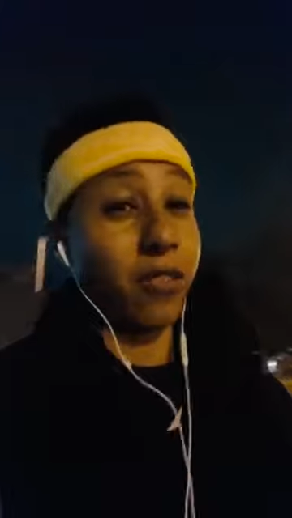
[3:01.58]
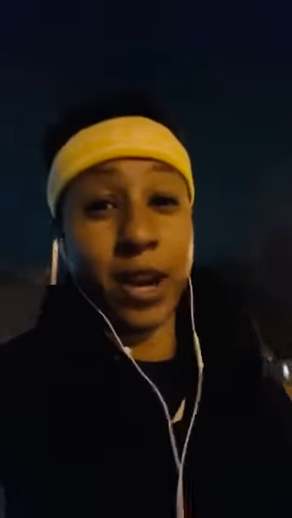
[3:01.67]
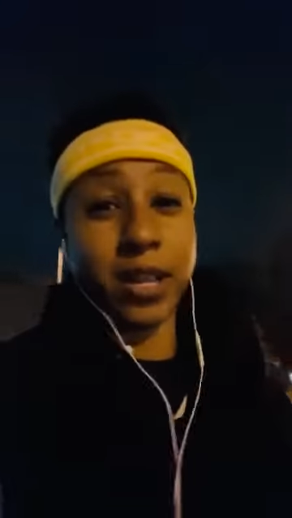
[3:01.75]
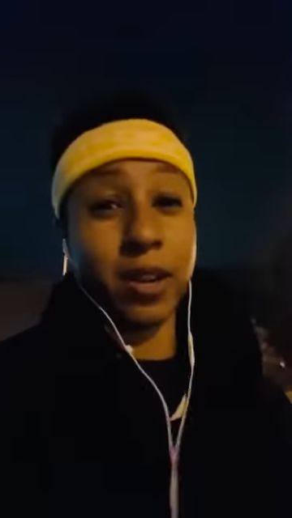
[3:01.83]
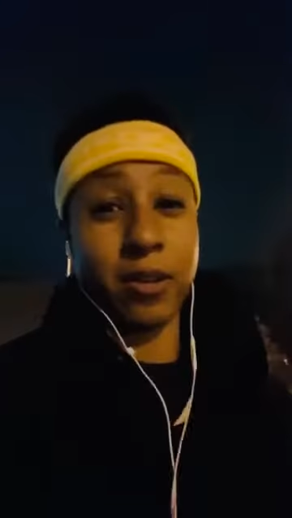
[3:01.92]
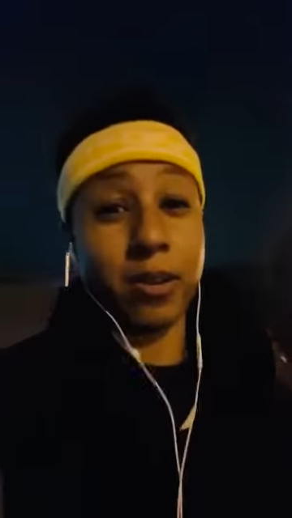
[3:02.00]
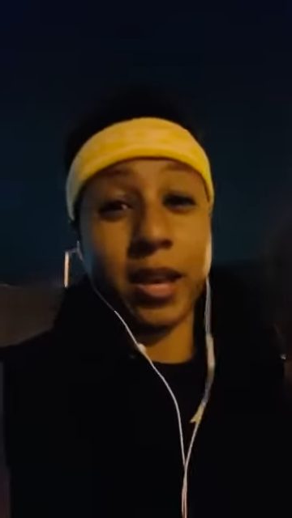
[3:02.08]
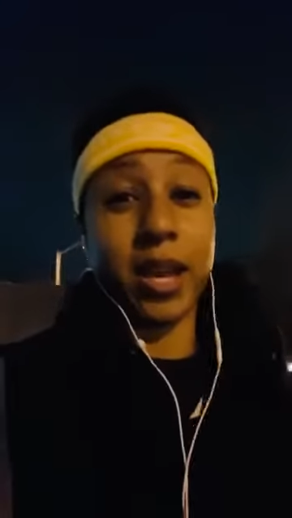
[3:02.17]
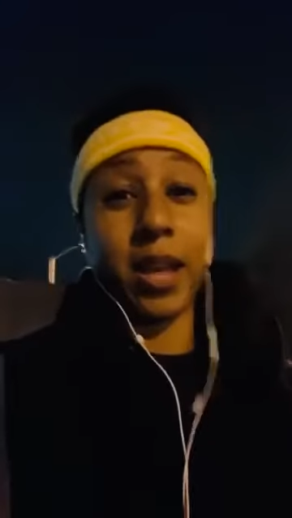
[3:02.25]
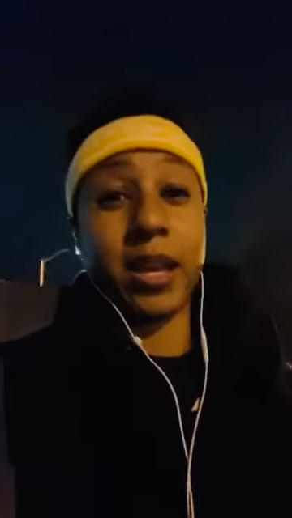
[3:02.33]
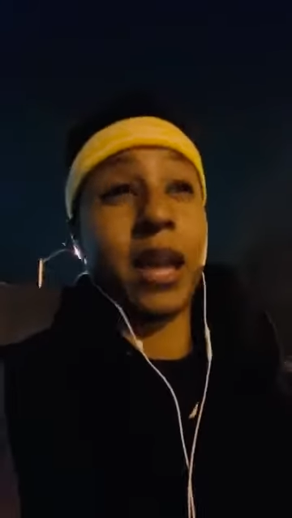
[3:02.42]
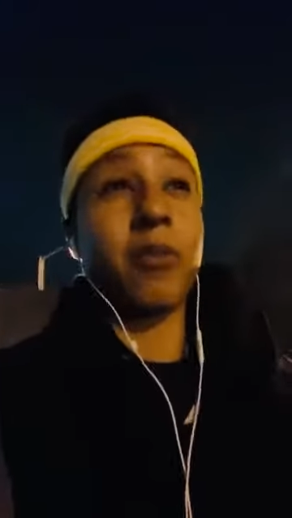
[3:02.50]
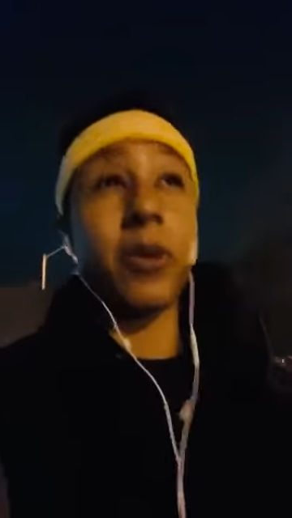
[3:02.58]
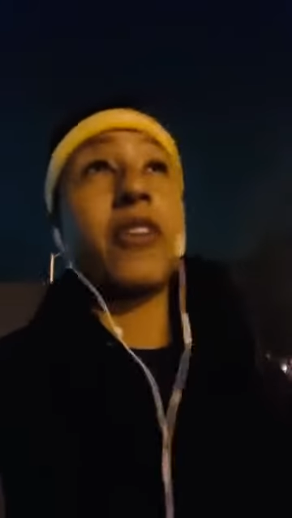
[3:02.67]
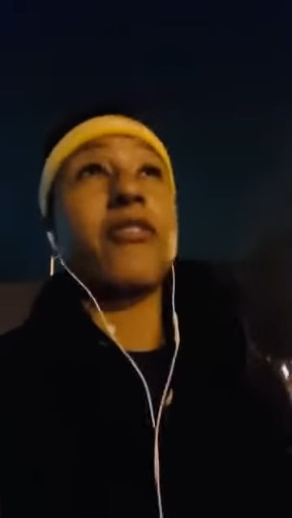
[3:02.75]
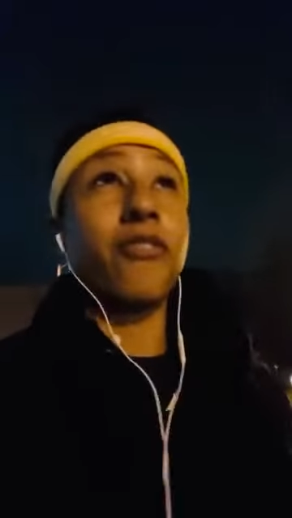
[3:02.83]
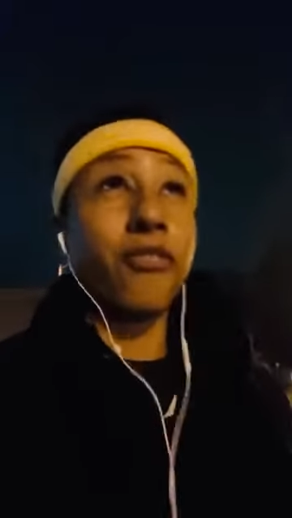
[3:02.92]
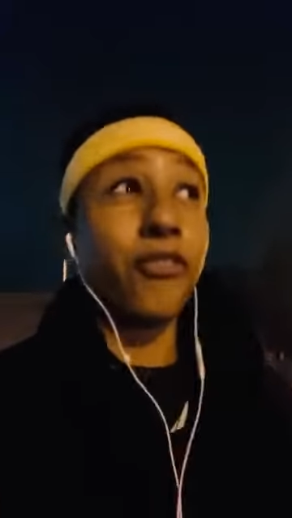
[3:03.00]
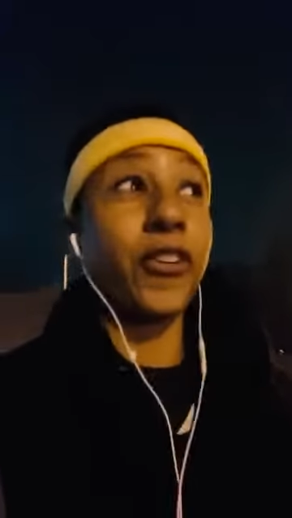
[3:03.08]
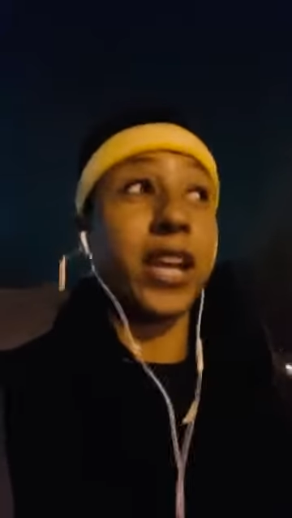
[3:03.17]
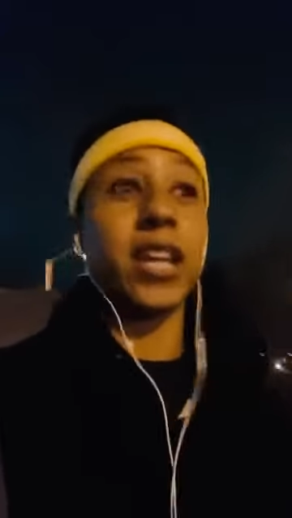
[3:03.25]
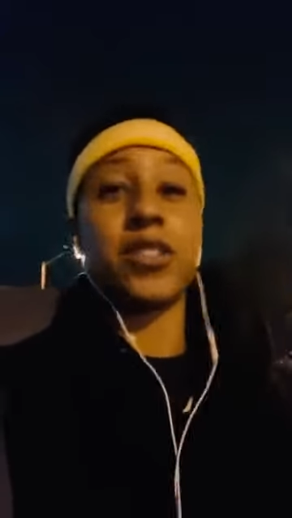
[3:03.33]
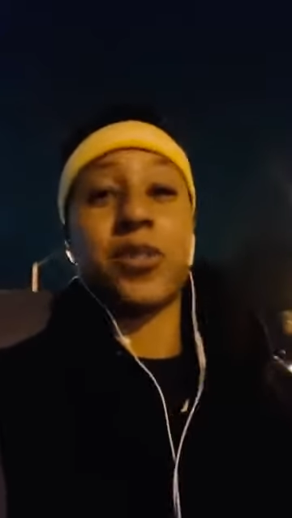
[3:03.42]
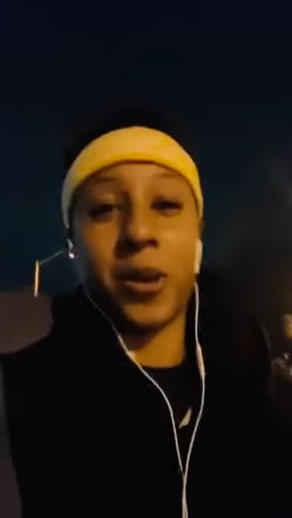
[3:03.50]
right now okay like we're
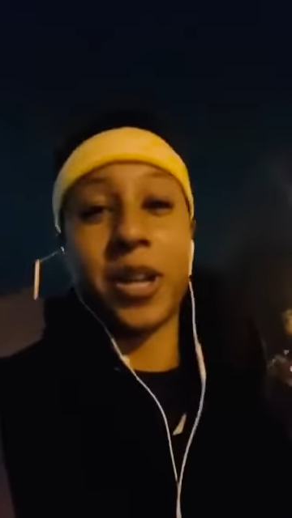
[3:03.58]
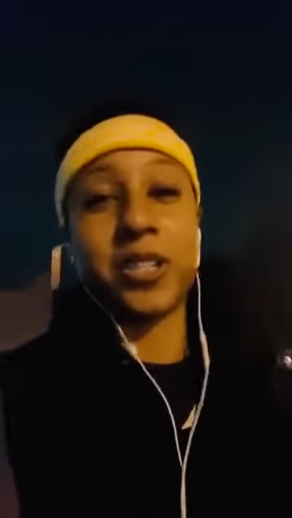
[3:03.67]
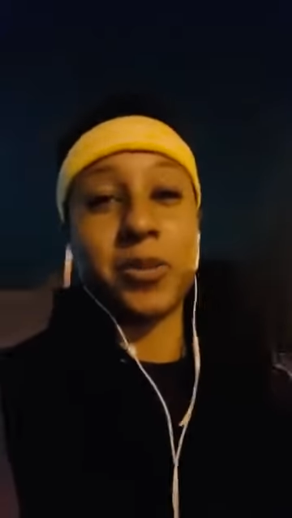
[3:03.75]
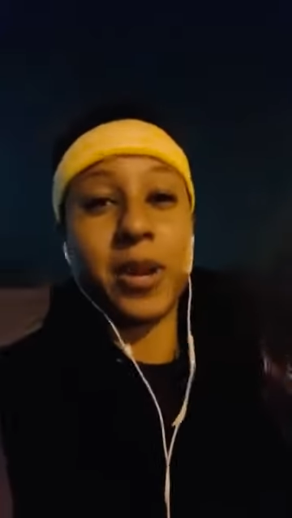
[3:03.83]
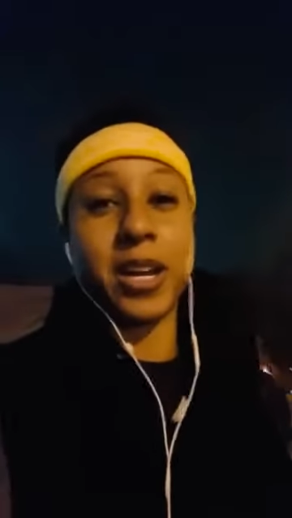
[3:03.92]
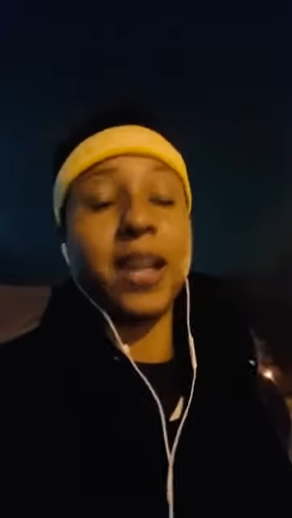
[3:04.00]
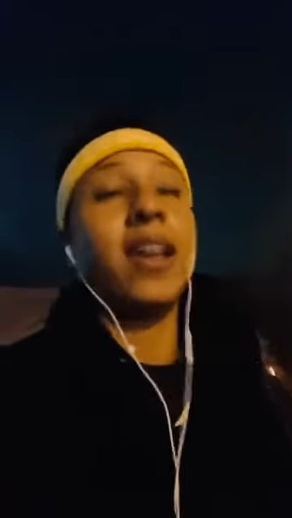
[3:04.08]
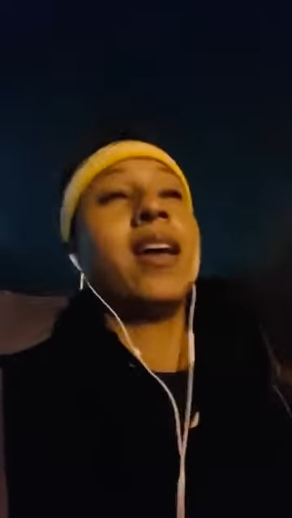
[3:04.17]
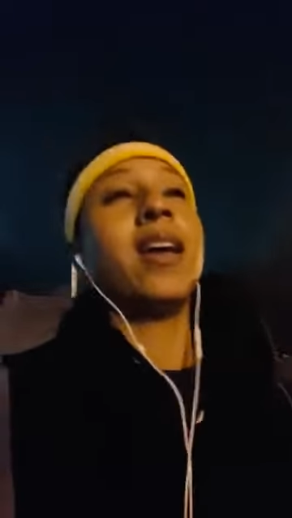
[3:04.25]
freaking 2020